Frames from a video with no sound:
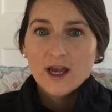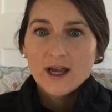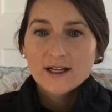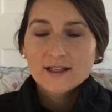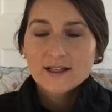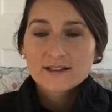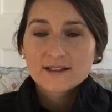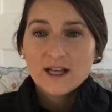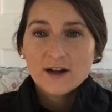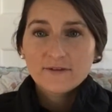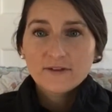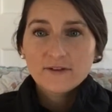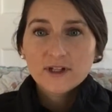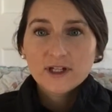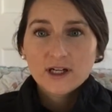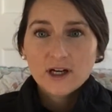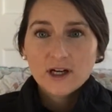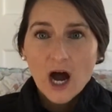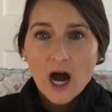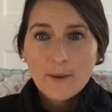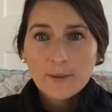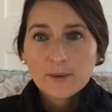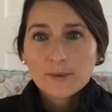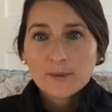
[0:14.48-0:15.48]
And it's definitely a
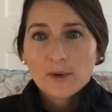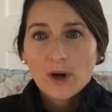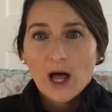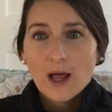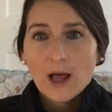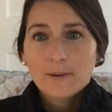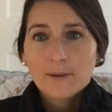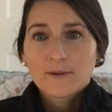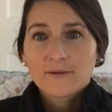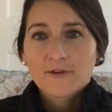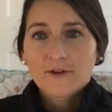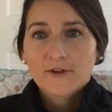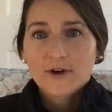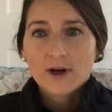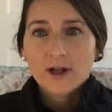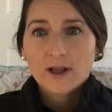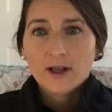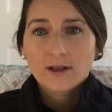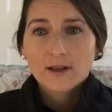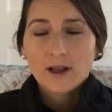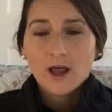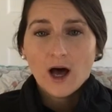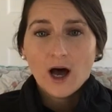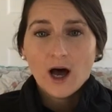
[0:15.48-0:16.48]
common problem for a
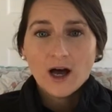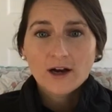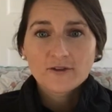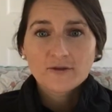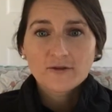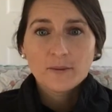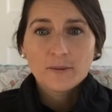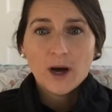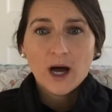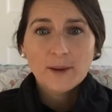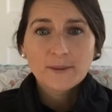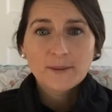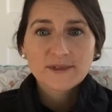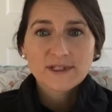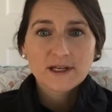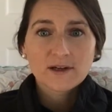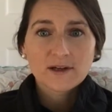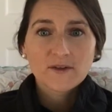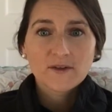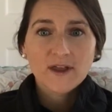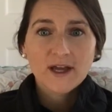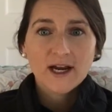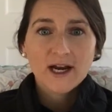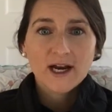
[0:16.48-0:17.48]
lot of moms
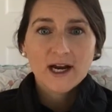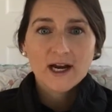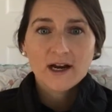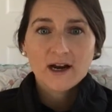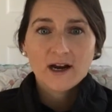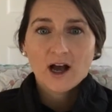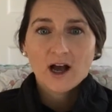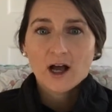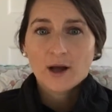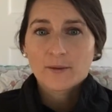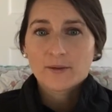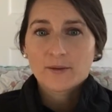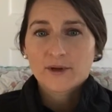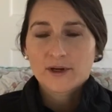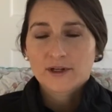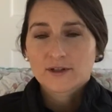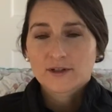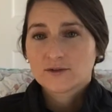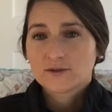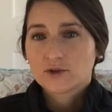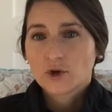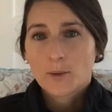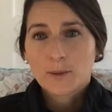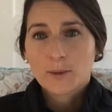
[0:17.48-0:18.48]
out there. There are
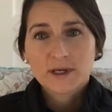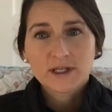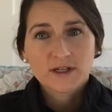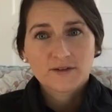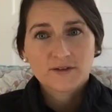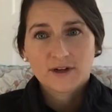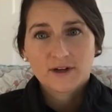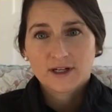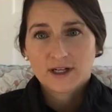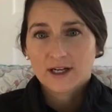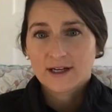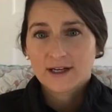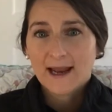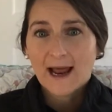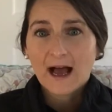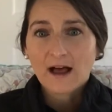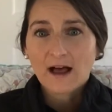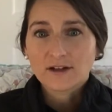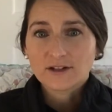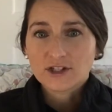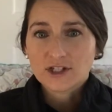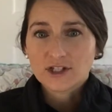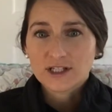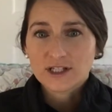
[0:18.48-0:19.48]
so many different
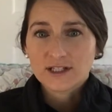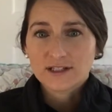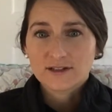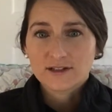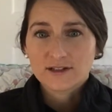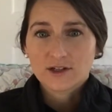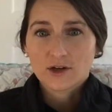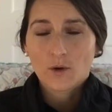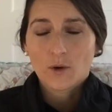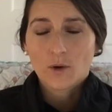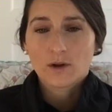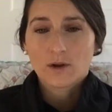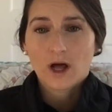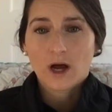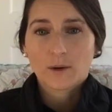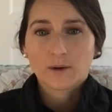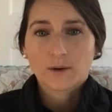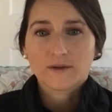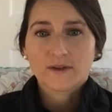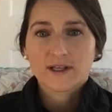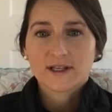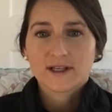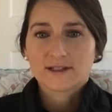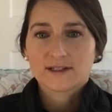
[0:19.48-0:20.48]
analogies that go along
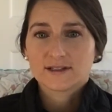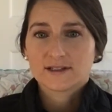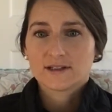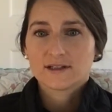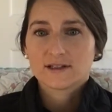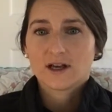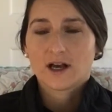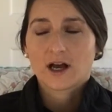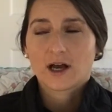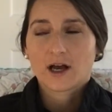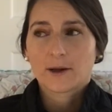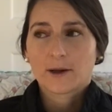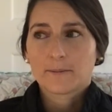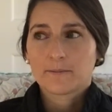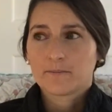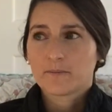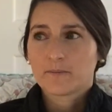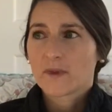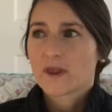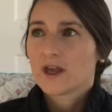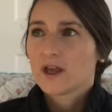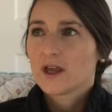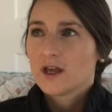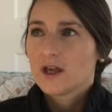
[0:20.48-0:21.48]
with this.
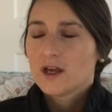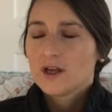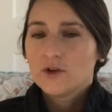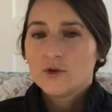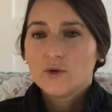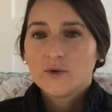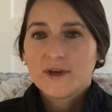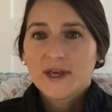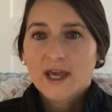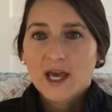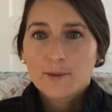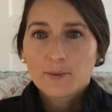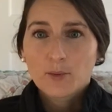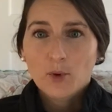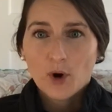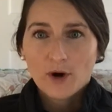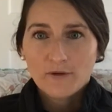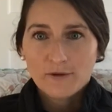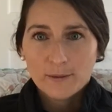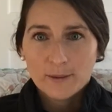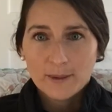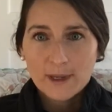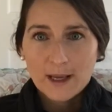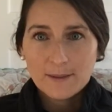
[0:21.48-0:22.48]
You can't pour
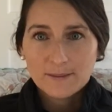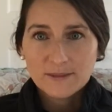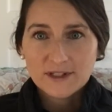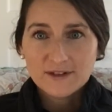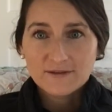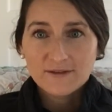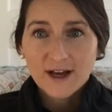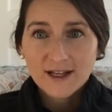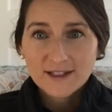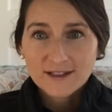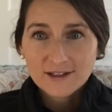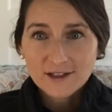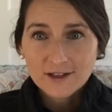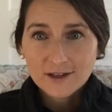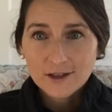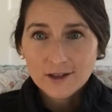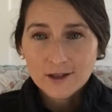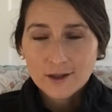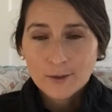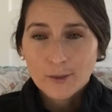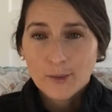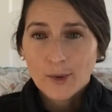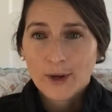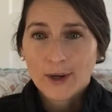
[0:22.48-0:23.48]
from an empty
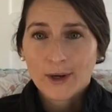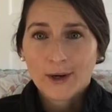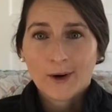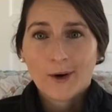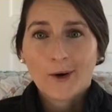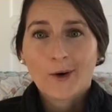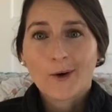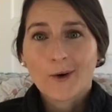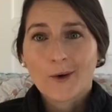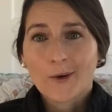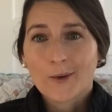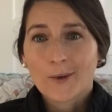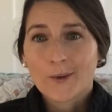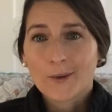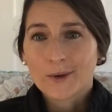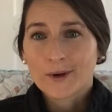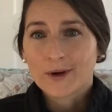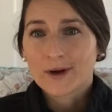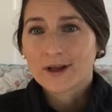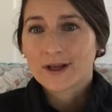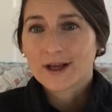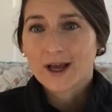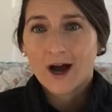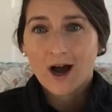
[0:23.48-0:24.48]
vessel, put your own
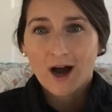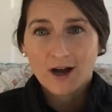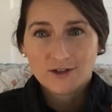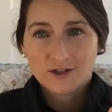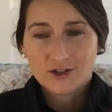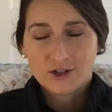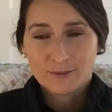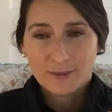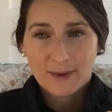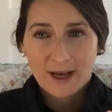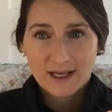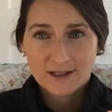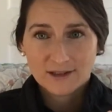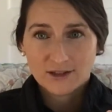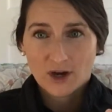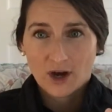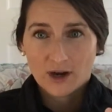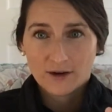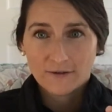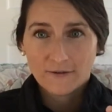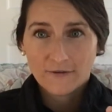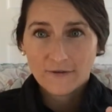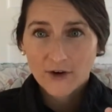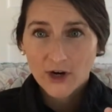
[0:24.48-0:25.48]
oxygen mask on
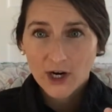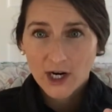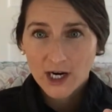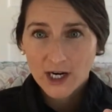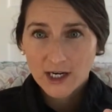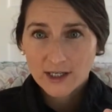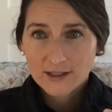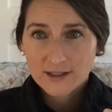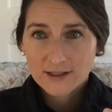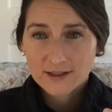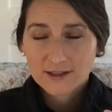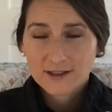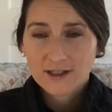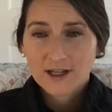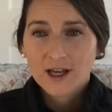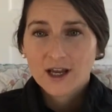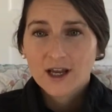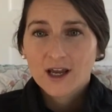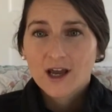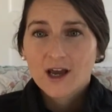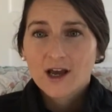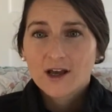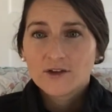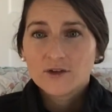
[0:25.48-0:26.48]
first.
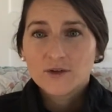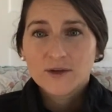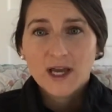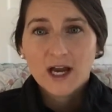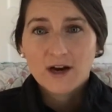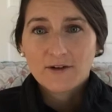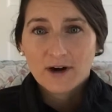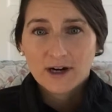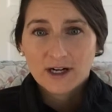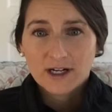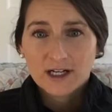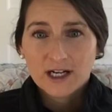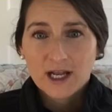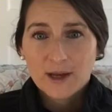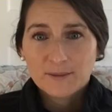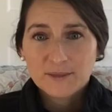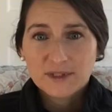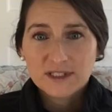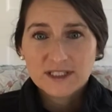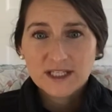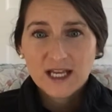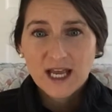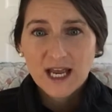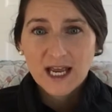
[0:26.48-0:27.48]
You can't run an
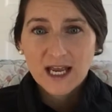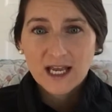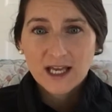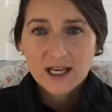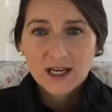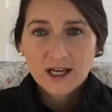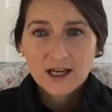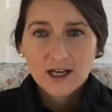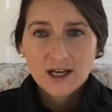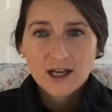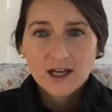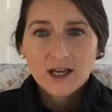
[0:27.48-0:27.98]
empty tank.